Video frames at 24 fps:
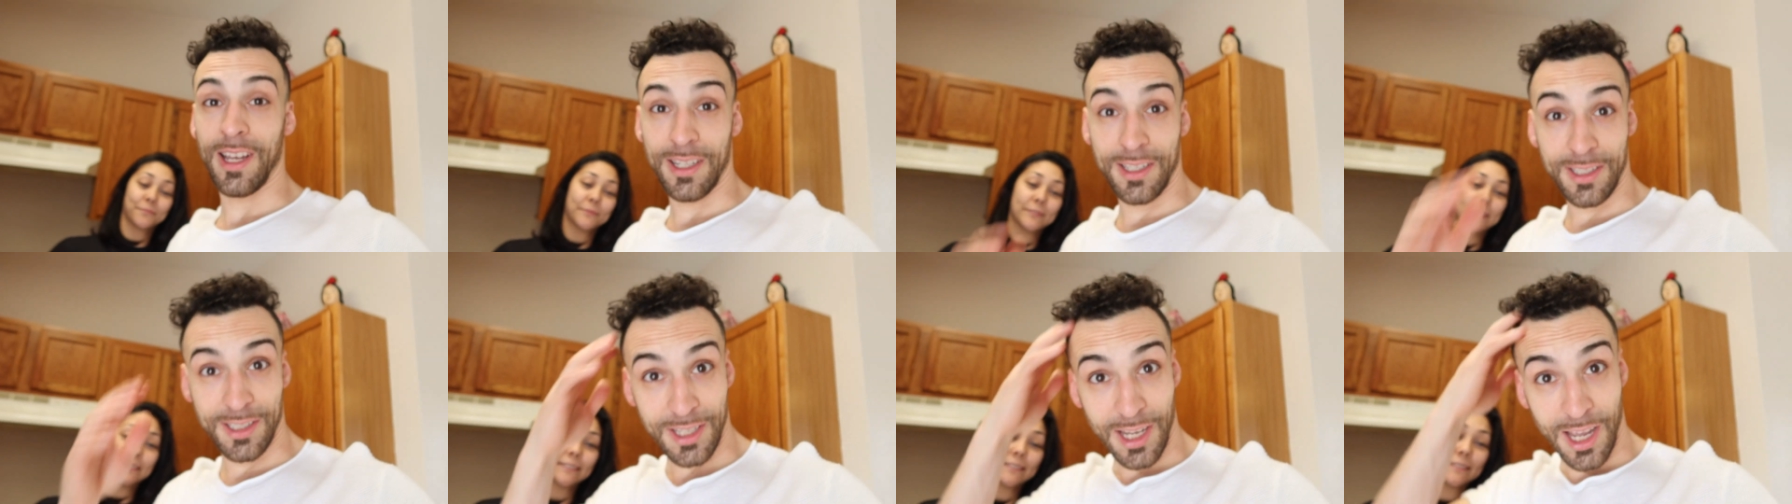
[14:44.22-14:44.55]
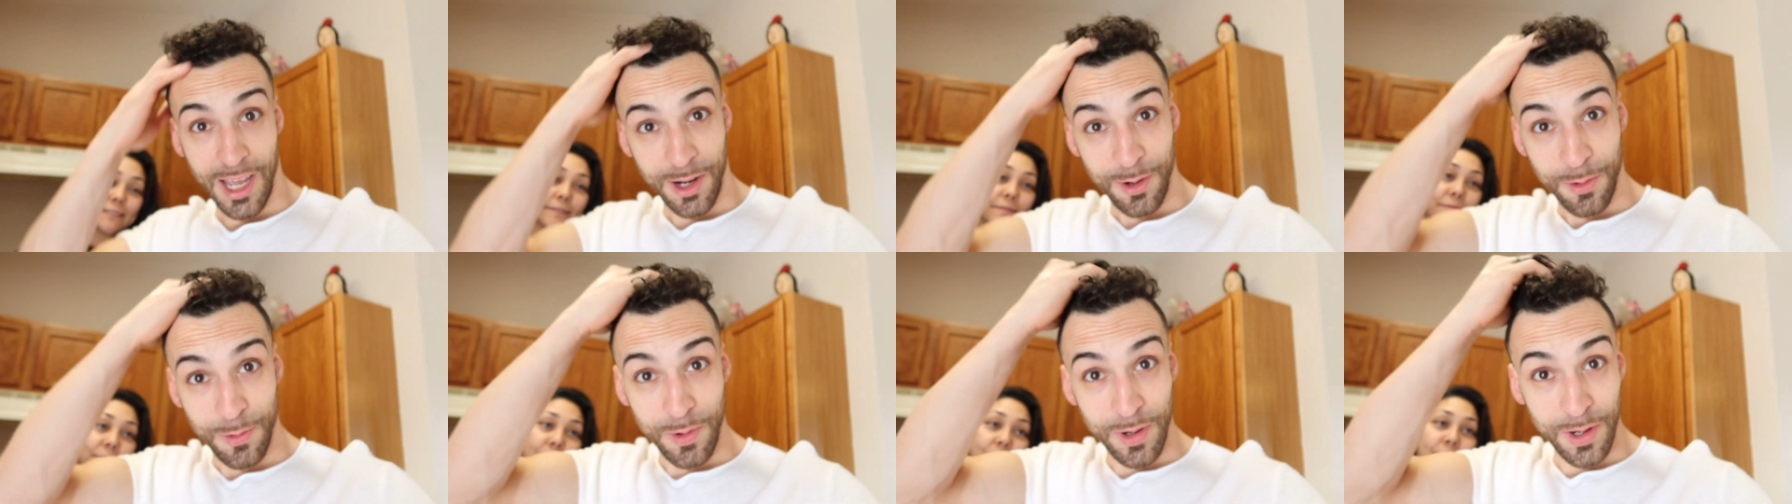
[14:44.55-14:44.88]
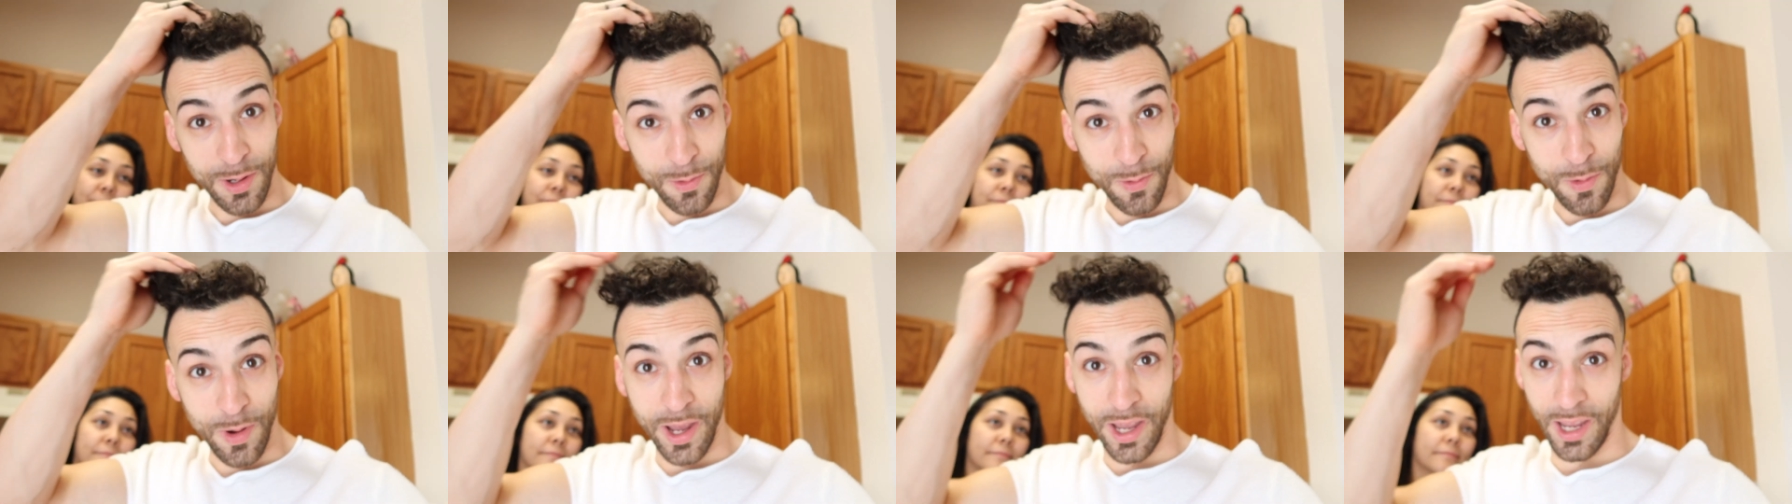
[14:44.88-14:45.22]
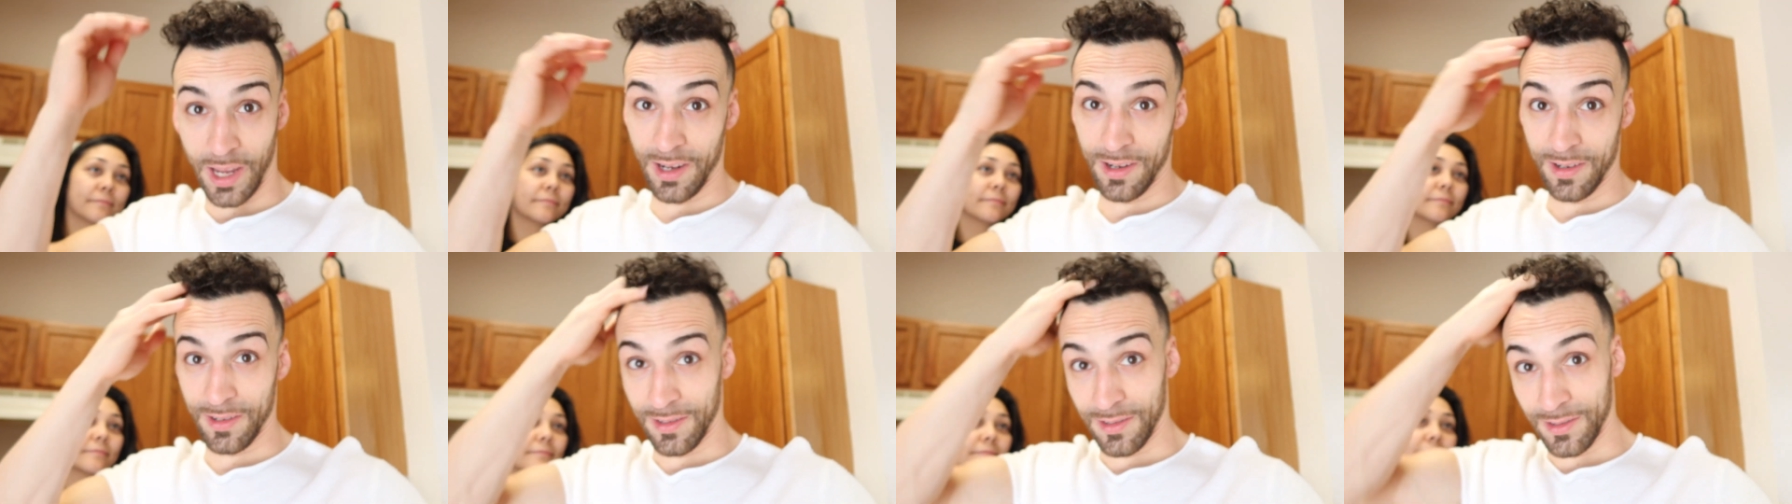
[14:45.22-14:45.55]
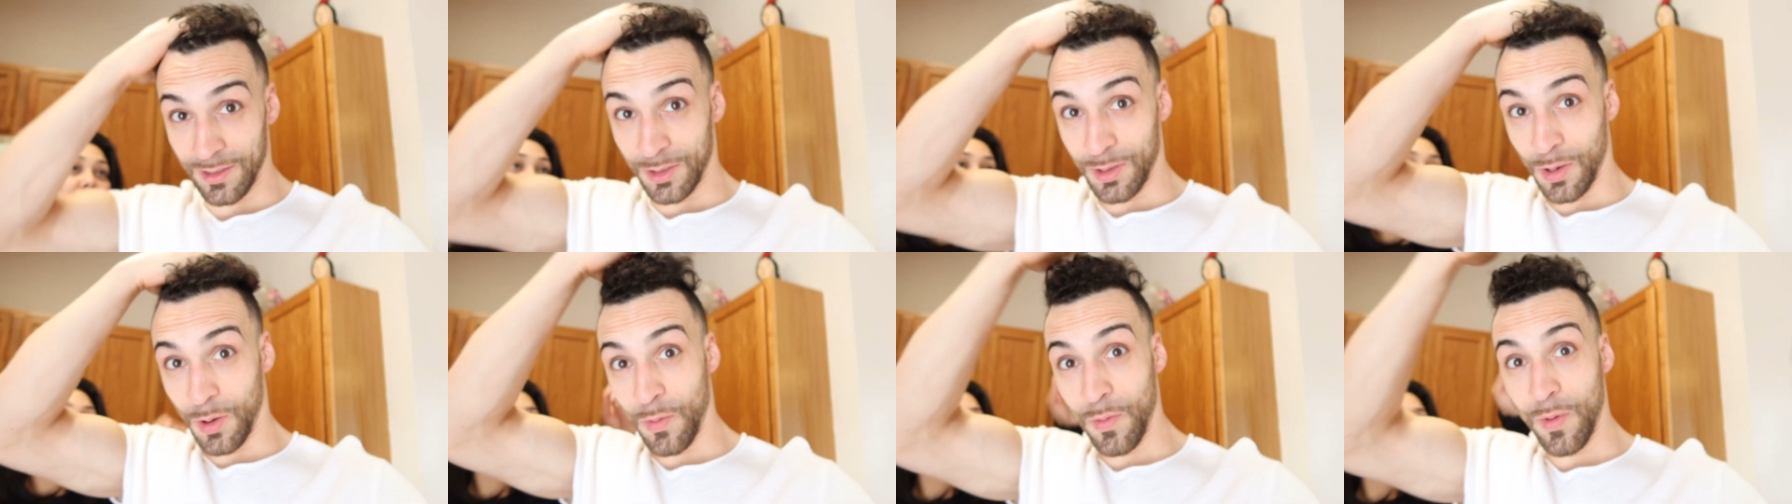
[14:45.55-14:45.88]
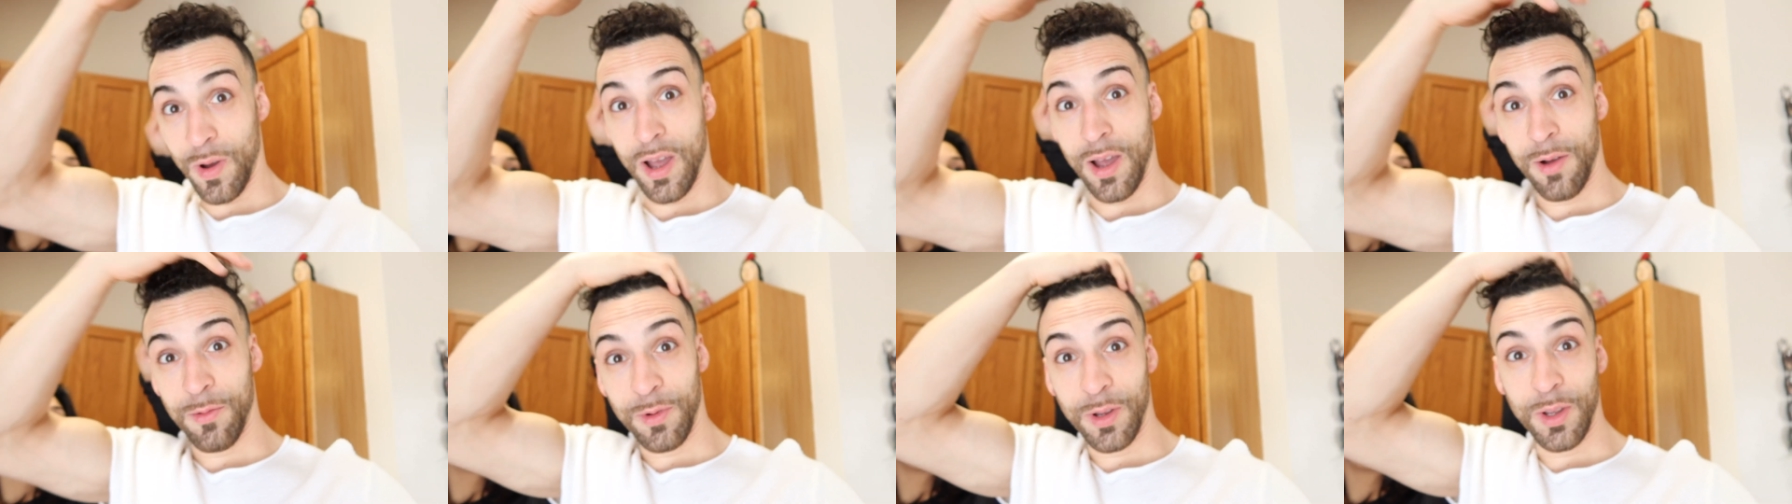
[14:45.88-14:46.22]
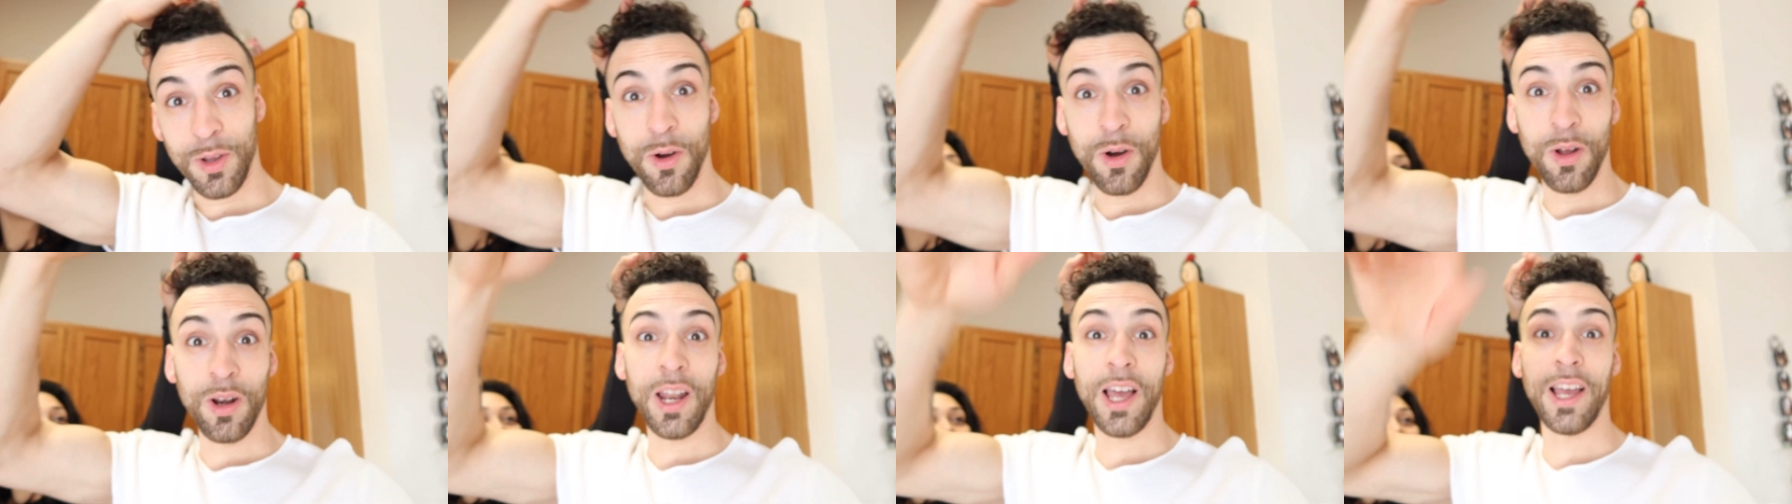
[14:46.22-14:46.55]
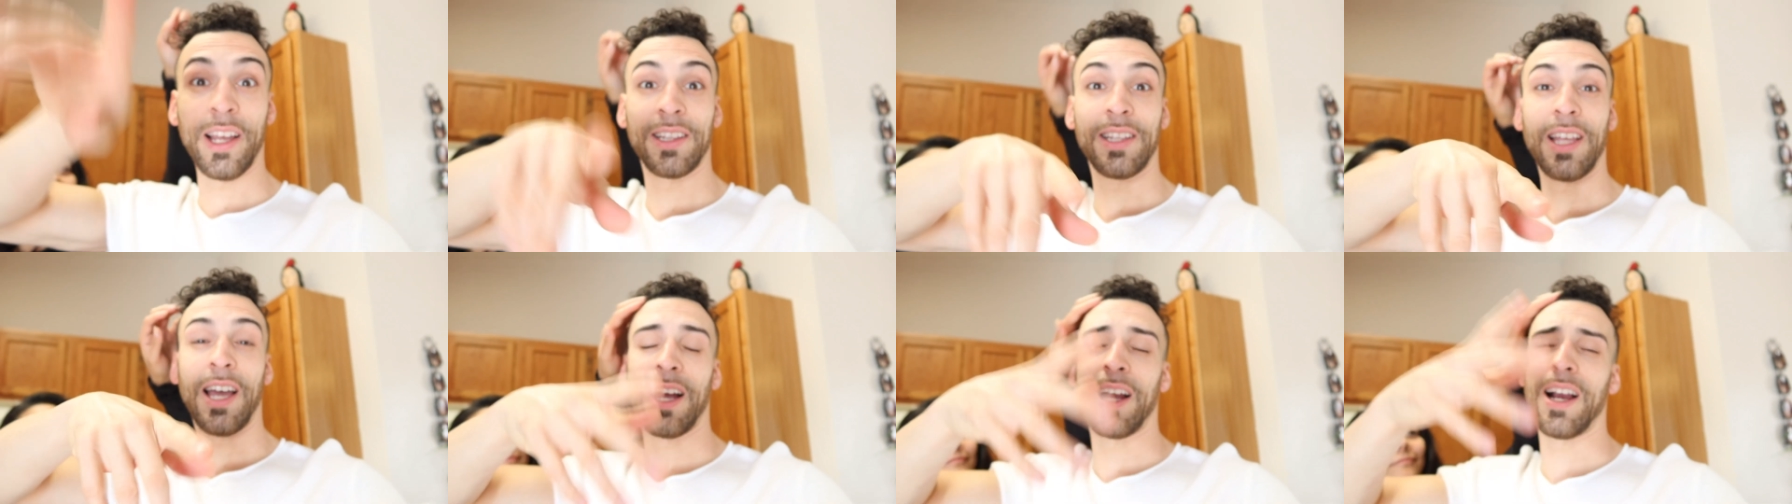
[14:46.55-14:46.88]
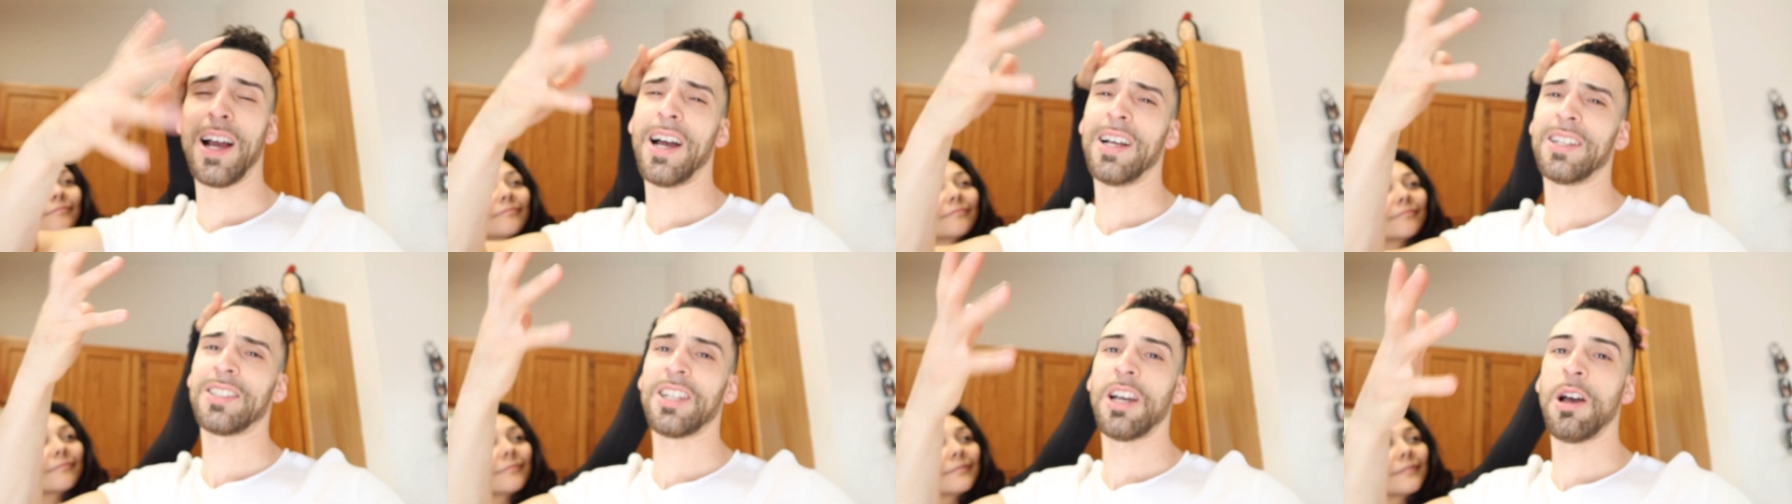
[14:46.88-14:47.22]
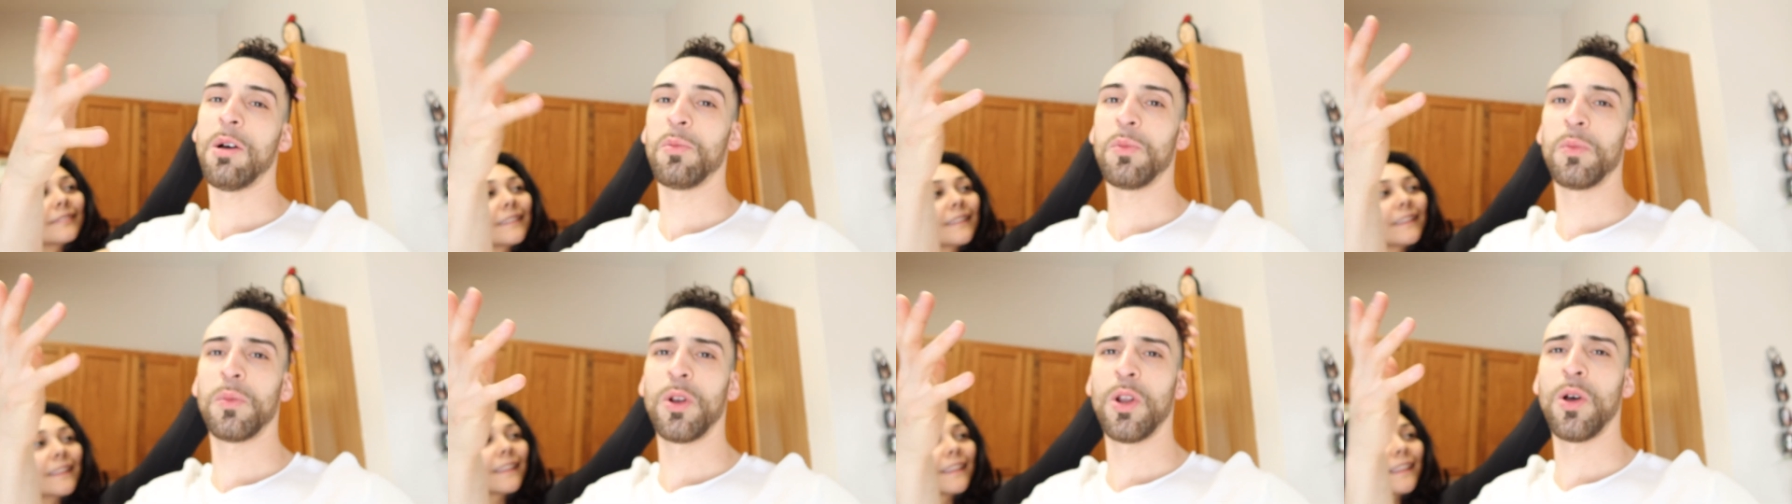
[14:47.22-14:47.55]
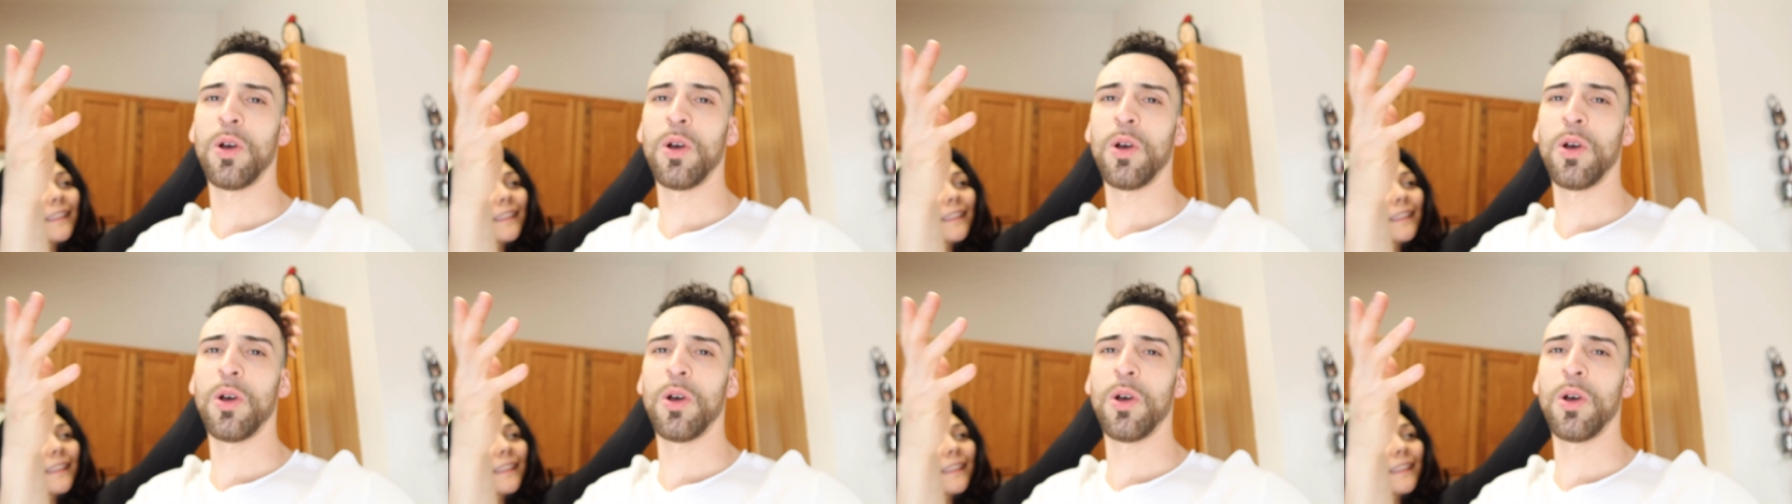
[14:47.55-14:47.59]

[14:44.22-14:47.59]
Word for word: I decided to wear the white. So what? We all like that, guys. Comment